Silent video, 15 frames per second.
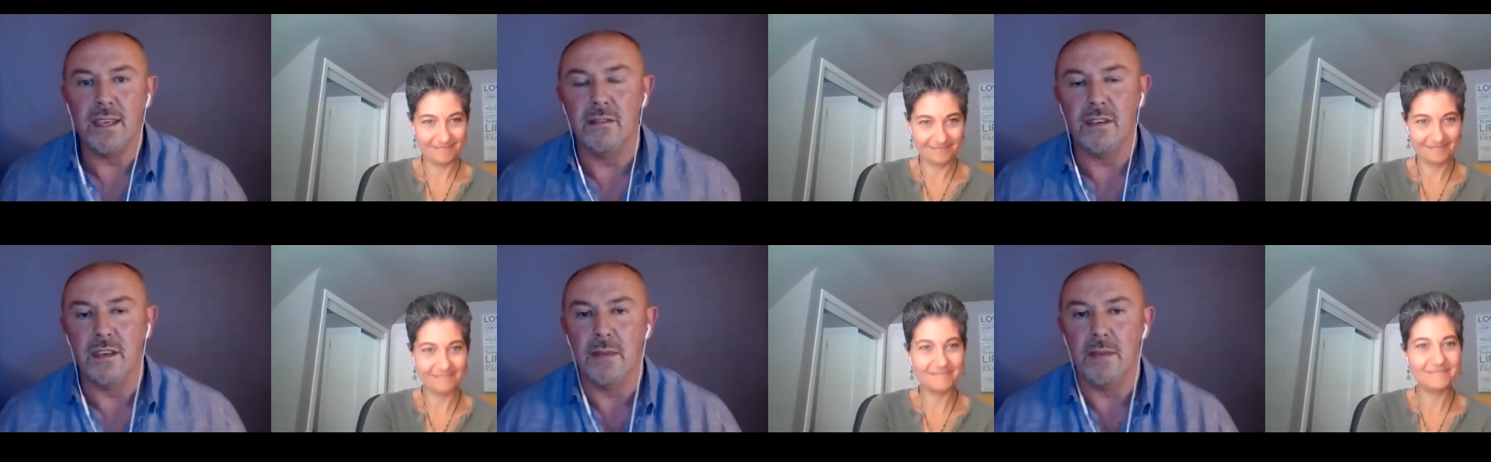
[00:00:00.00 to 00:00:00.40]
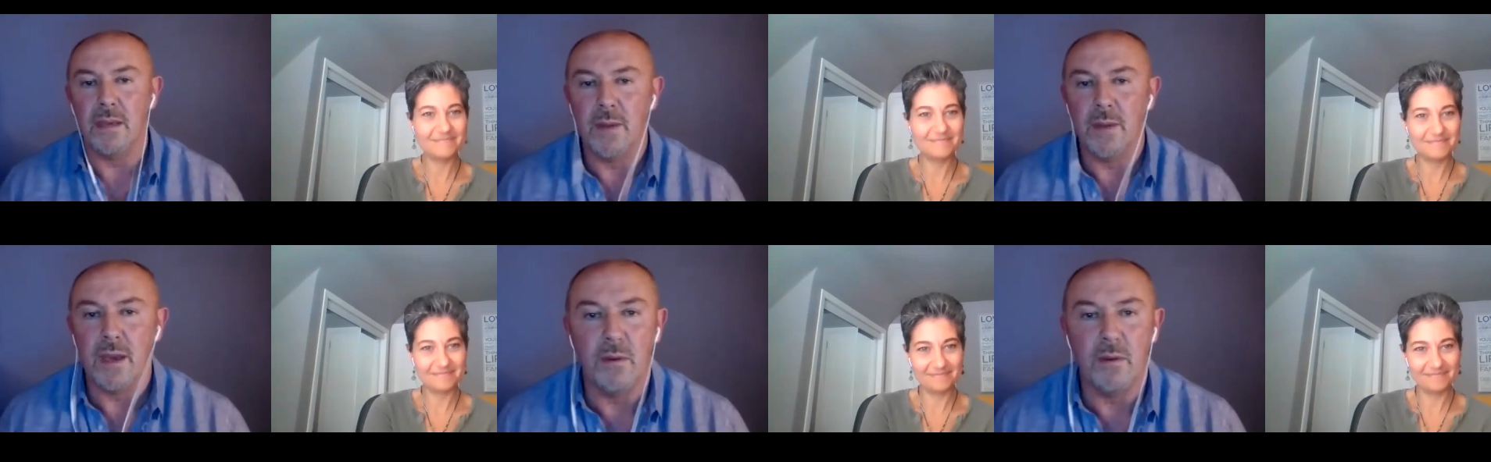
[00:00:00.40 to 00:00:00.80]
Speaker 1: you meet
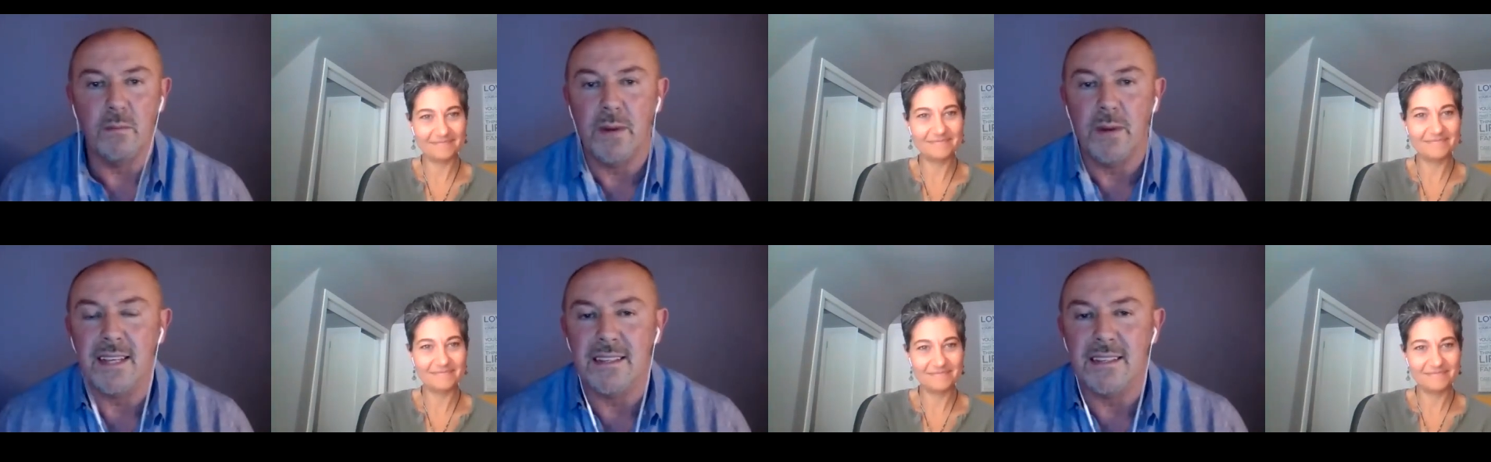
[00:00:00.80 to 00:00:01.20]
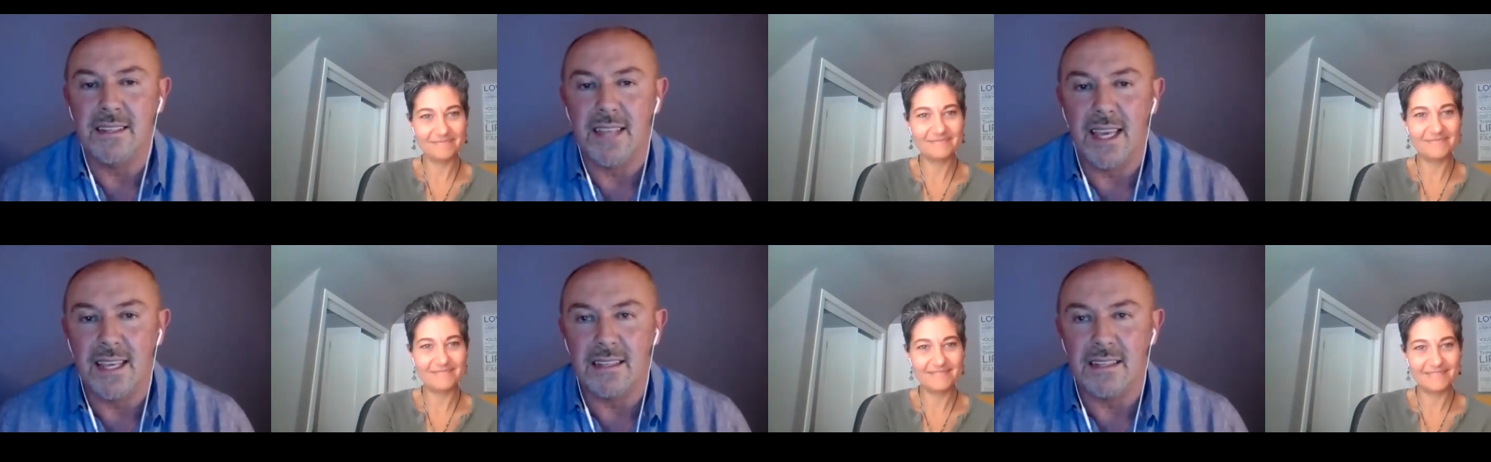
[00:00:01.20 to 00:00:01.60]
people but it's
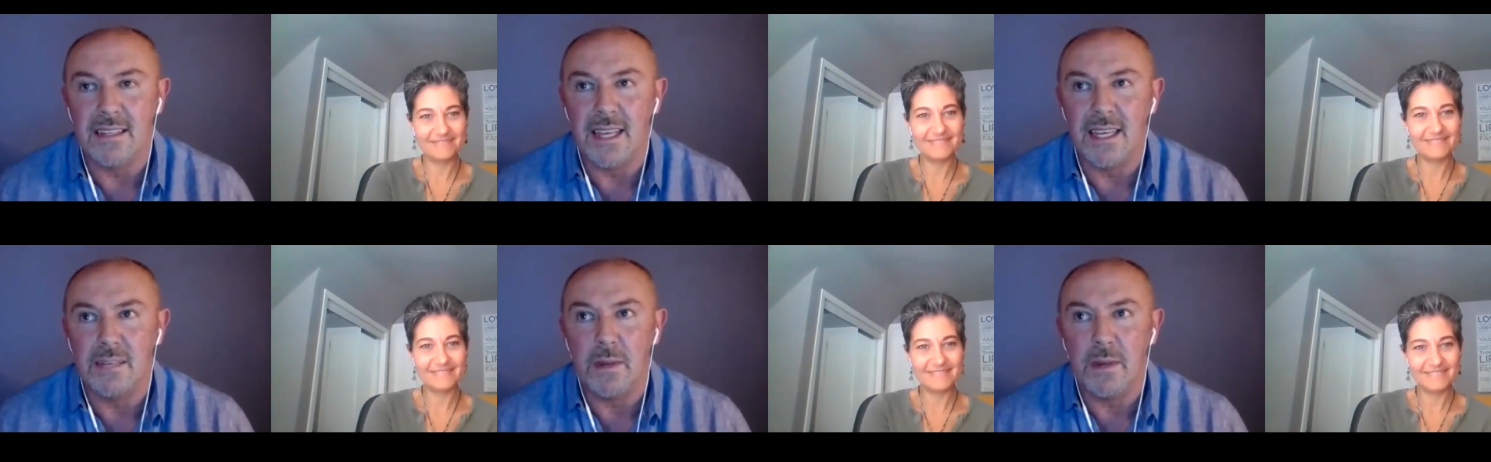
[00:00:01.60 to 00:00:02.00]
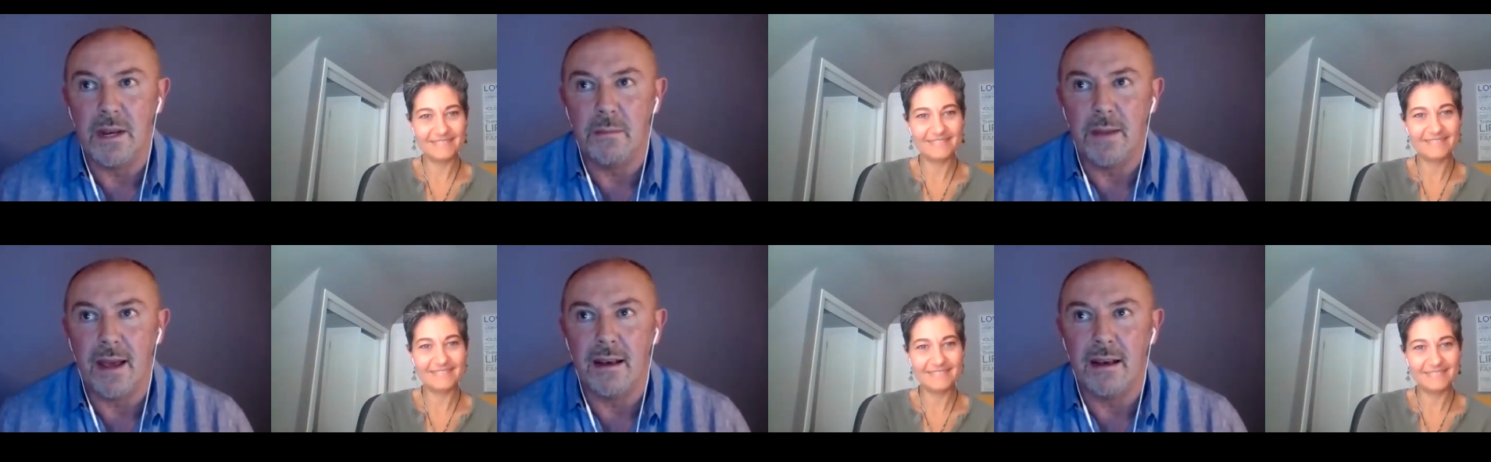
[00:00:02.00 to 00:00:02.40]
it's it's been
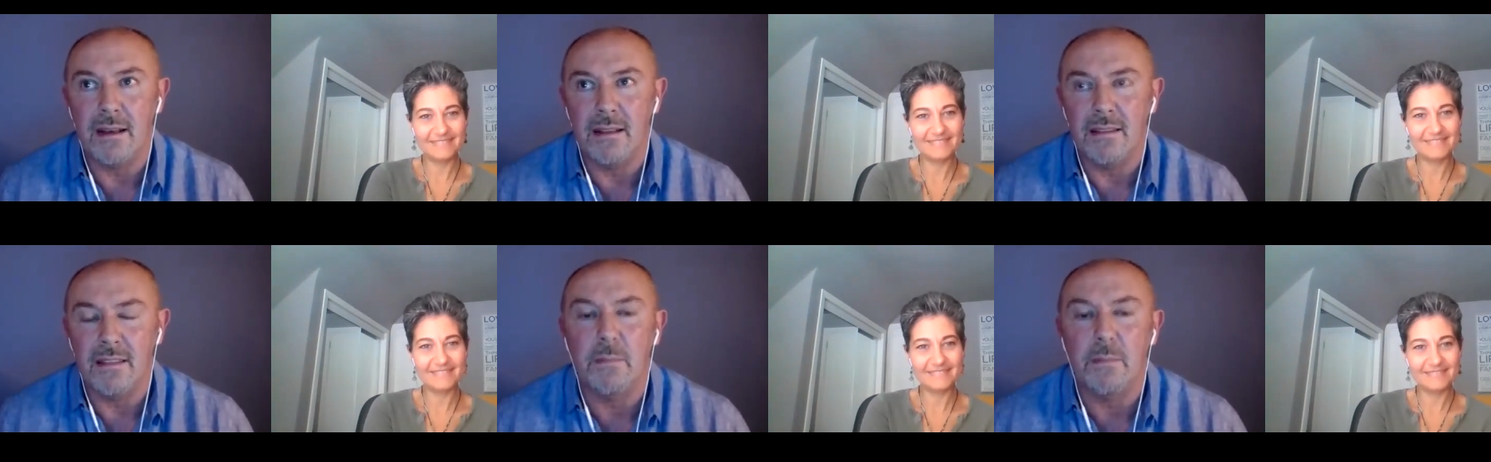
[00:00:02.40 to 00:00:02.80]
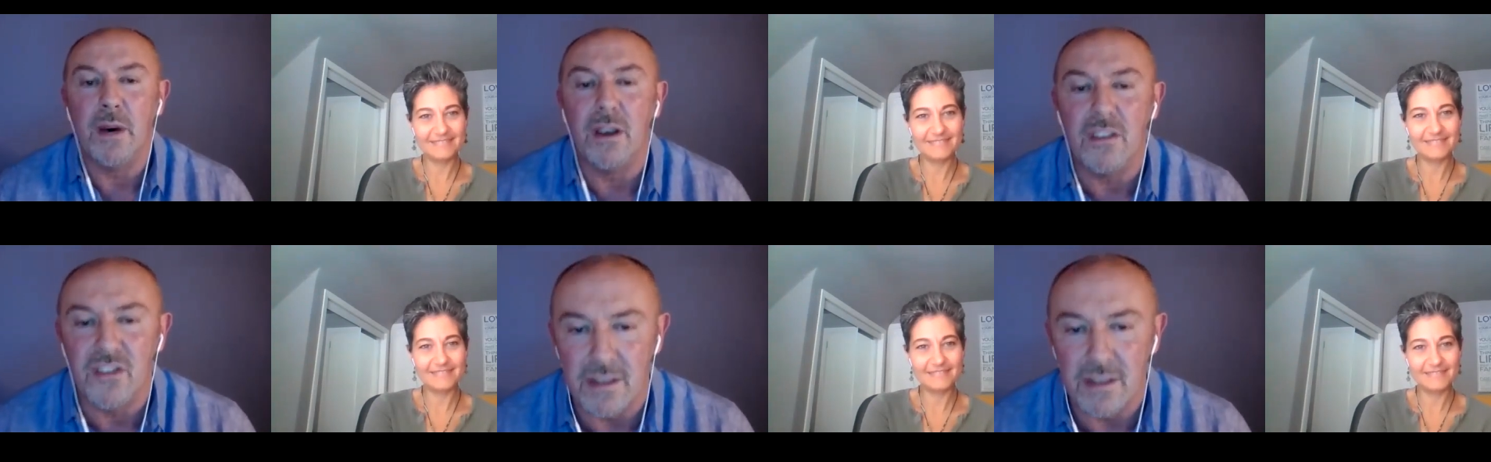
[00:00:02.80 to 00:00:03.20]
about the
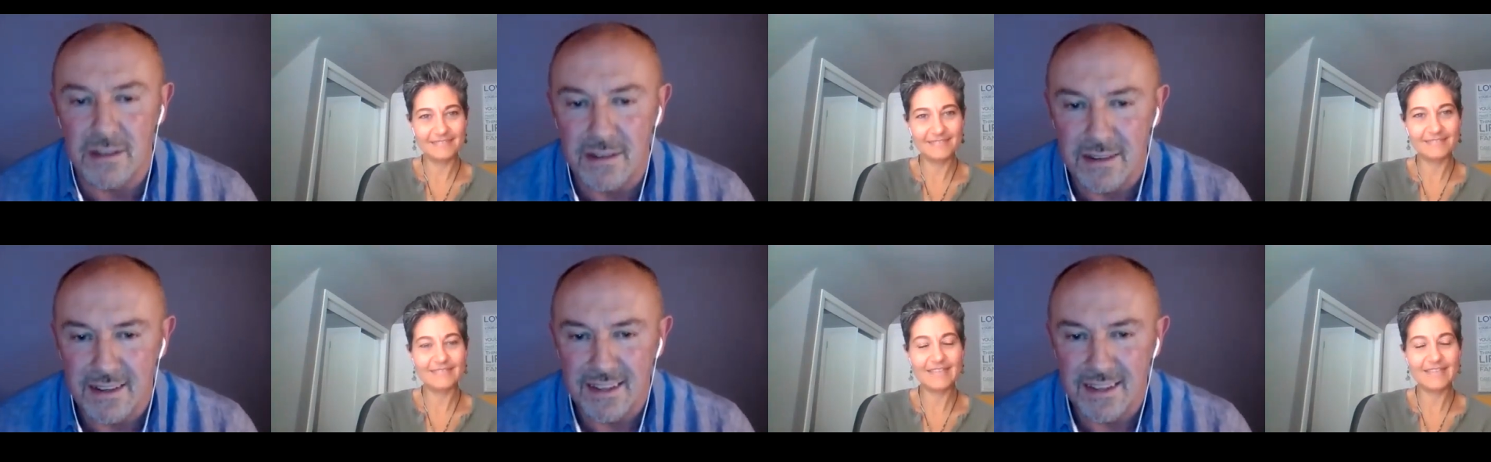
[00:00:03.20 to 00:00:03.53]
person